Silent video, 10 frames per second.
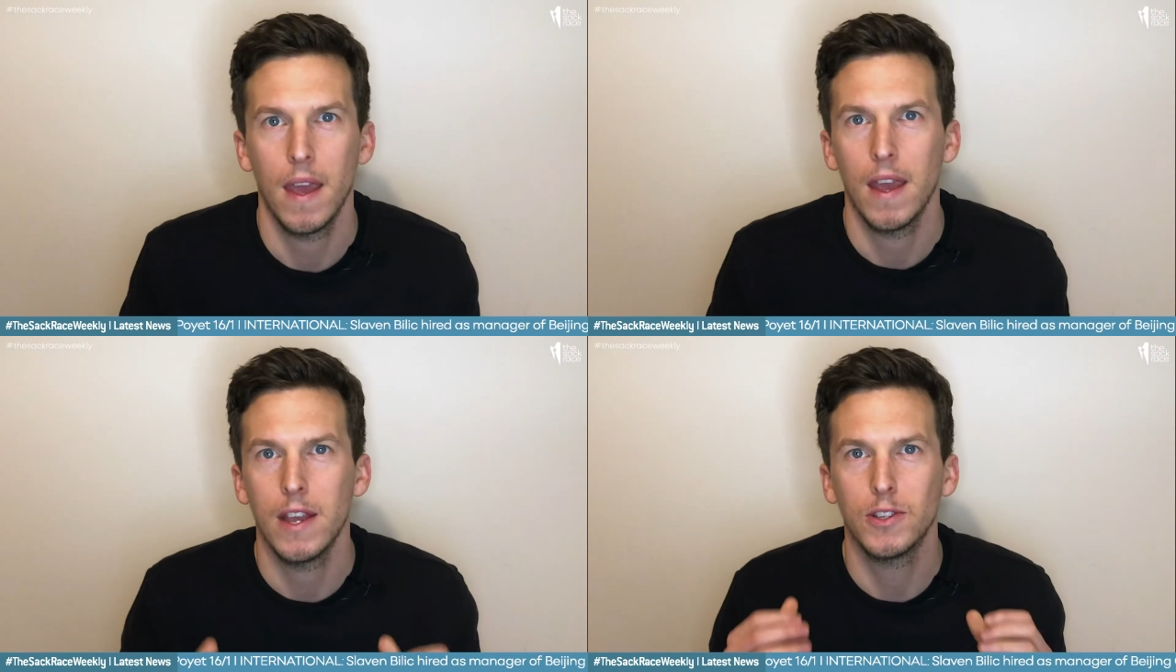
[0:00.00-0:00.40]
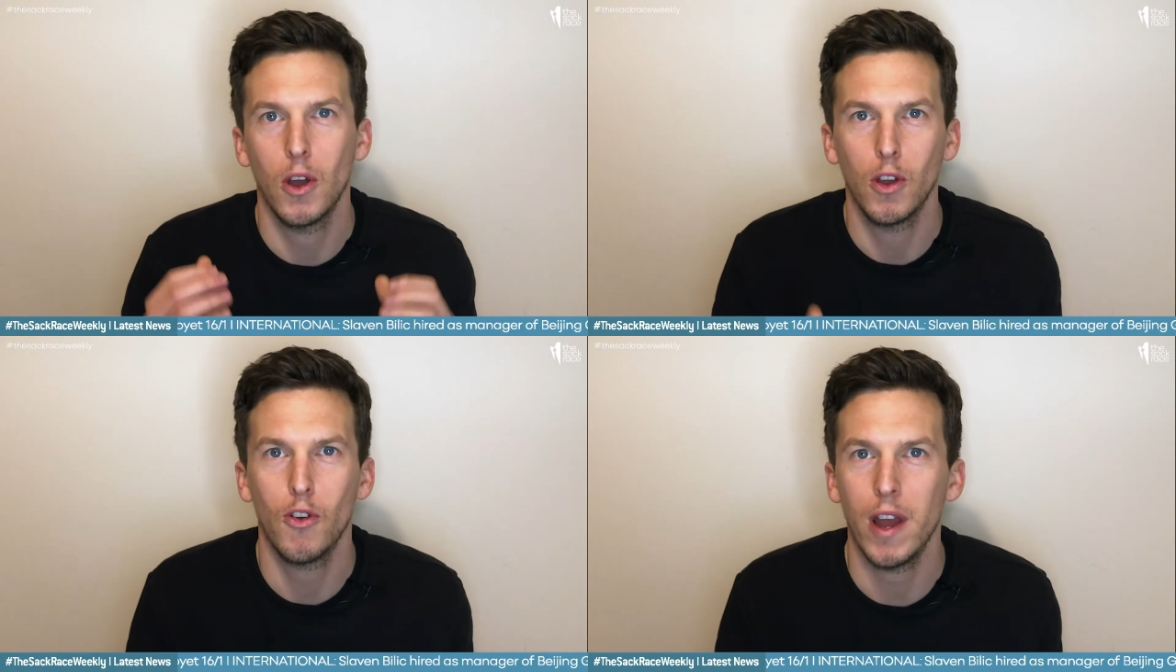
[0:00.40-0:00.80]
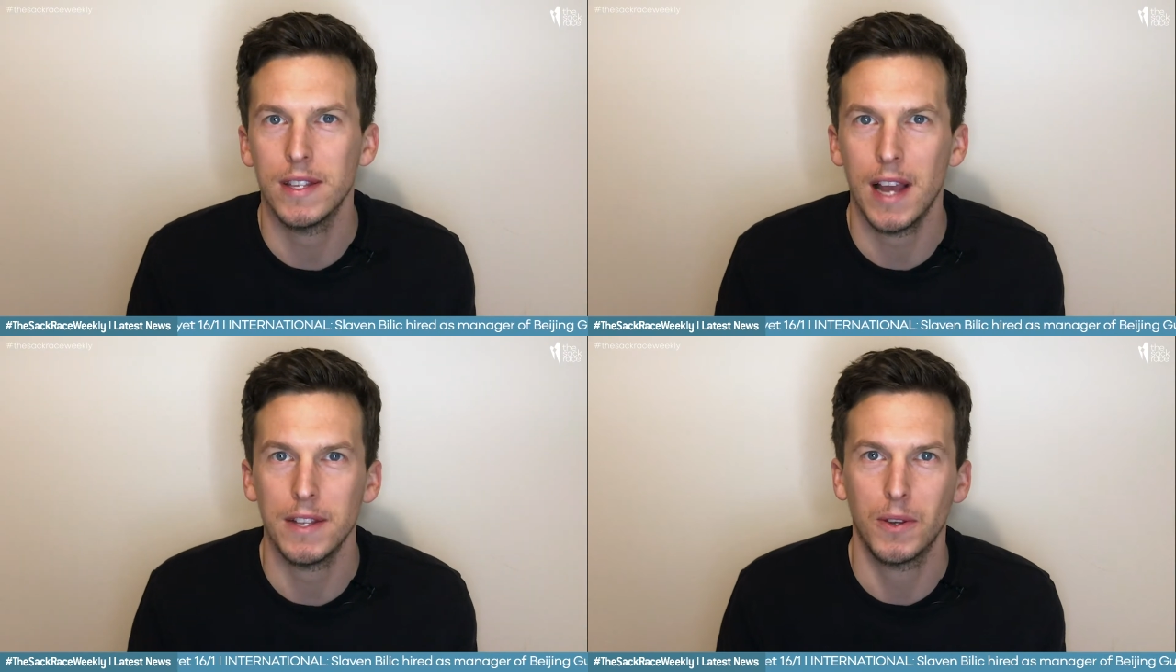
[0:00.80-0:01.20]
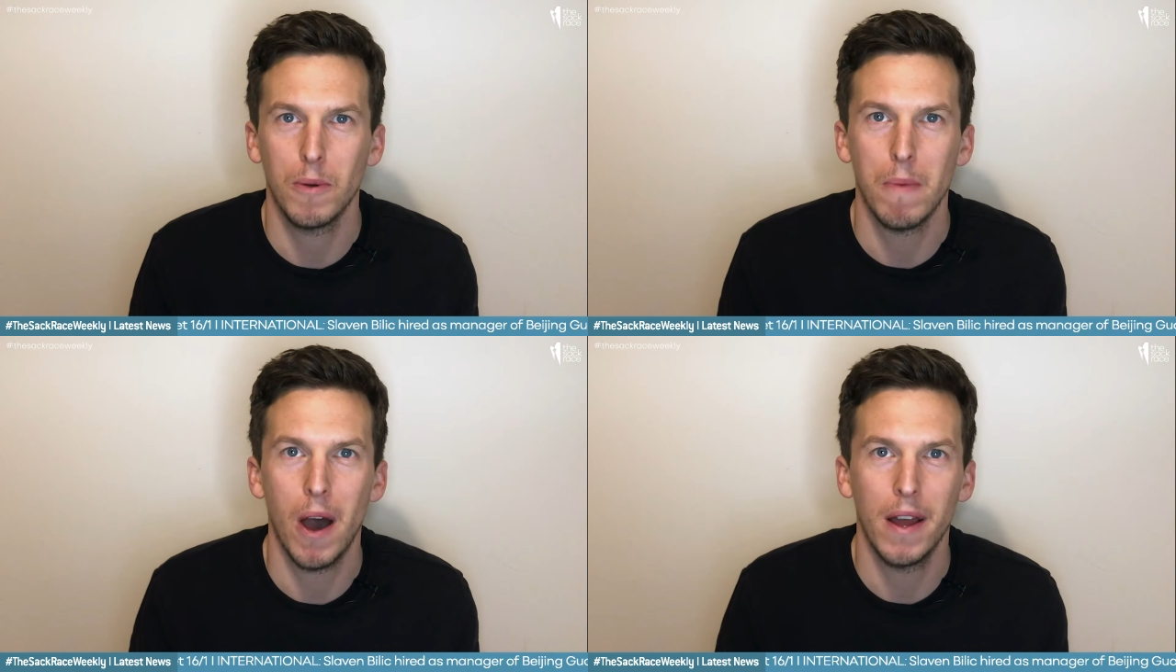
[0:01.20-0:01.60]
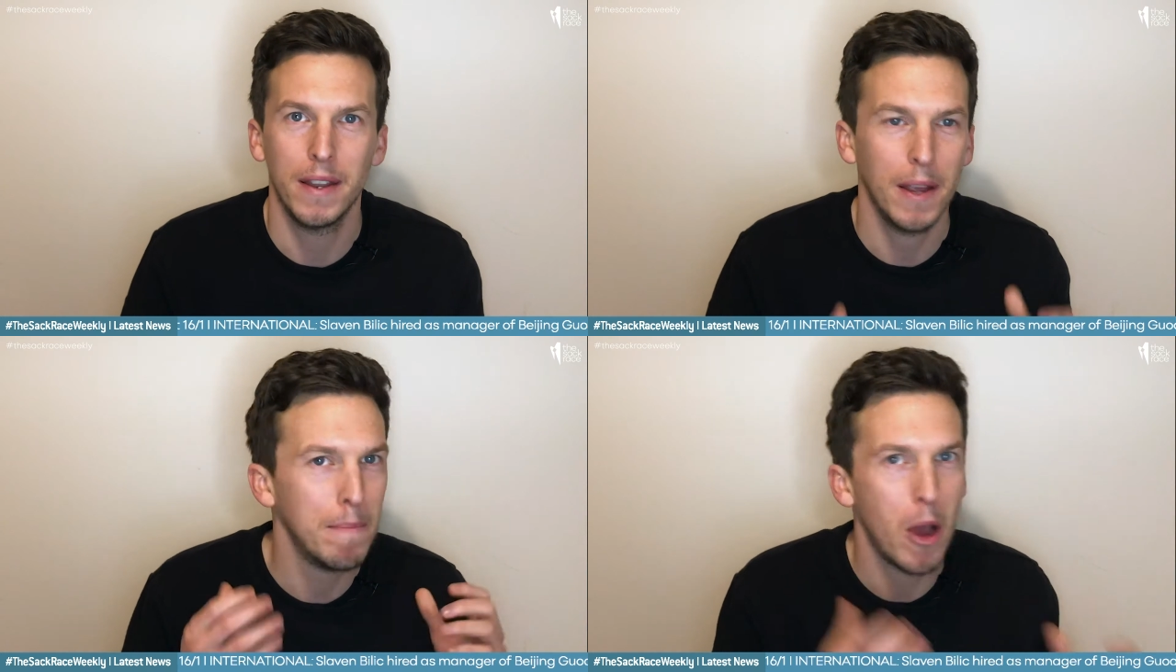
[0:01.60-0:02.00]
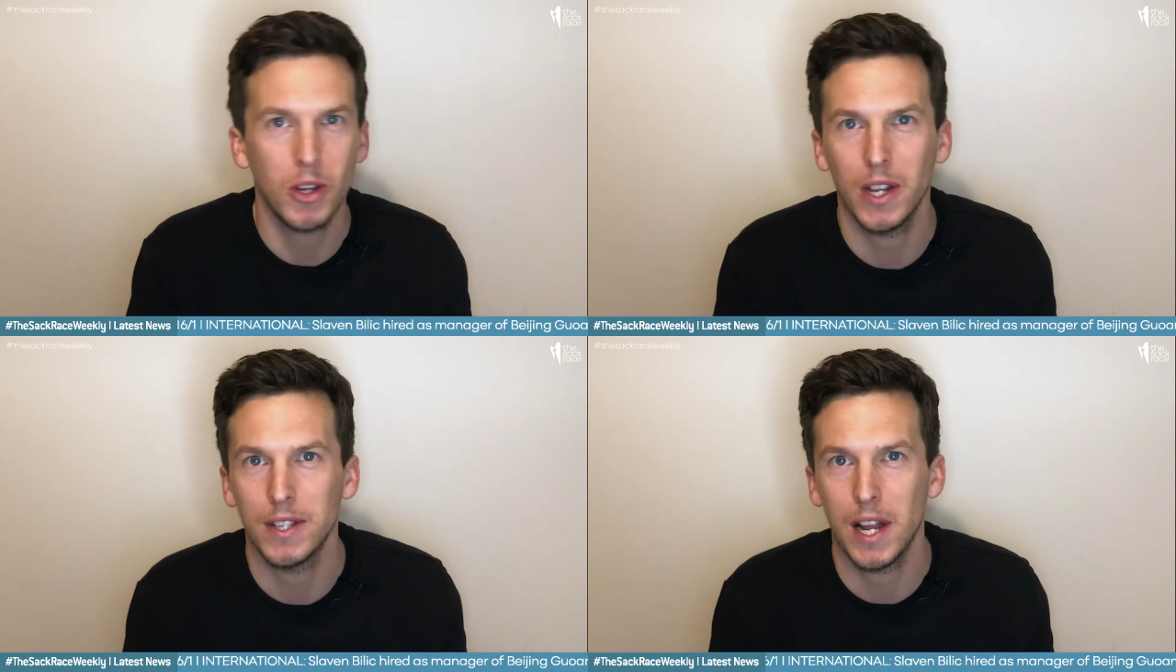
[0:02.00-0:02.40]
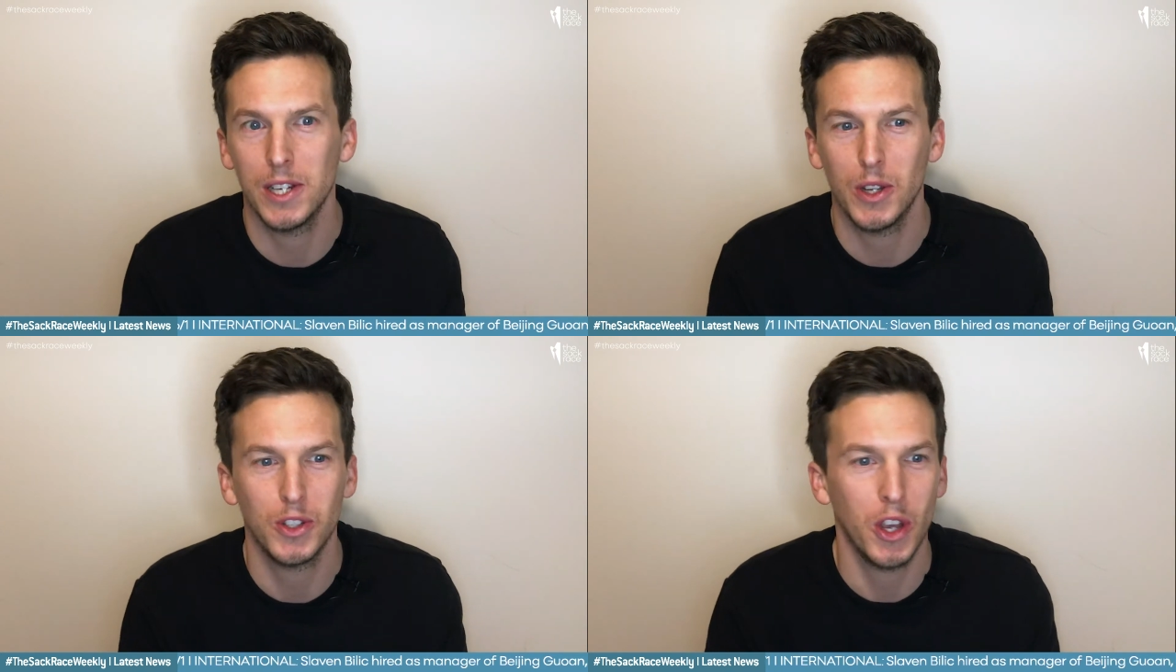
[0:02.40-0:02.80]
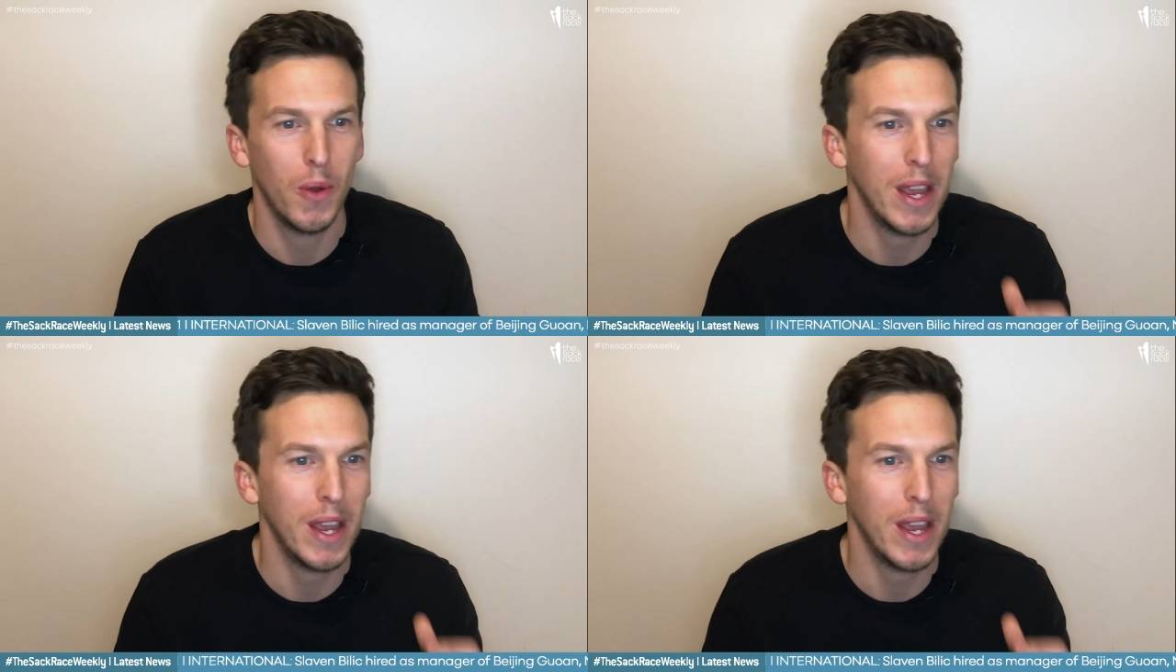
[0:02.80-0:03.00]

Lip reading: He's got a great tactical mind, emotionally intelligent too.